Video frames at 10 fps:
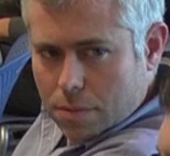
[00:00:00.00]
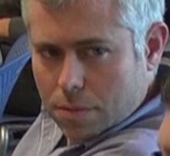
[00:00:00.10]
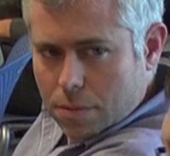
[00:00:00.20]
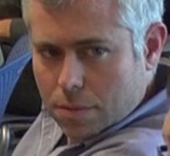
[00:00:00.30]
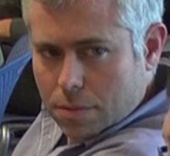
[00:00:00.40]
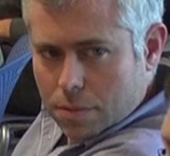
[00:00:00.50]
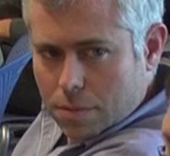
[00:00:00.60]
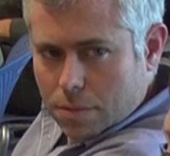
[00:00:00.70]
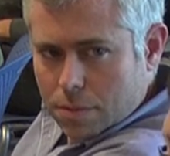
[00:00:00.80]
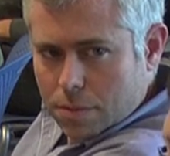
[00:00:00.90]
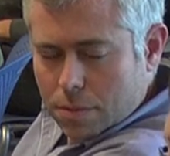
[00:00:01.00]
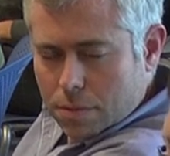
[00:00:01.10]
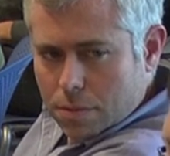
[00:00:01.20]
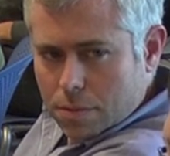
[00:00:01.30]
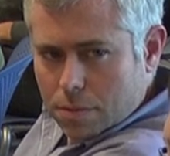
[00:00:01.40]

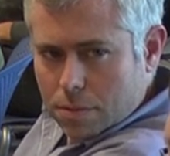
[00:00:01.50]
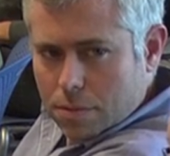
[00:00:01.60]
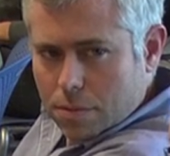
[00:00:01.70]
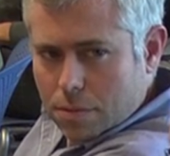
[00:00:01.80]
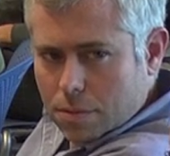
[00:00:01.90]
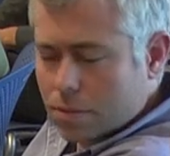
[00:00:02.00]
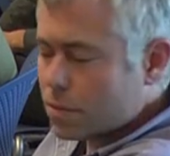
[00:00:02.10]
No words are spoken by the person on screen.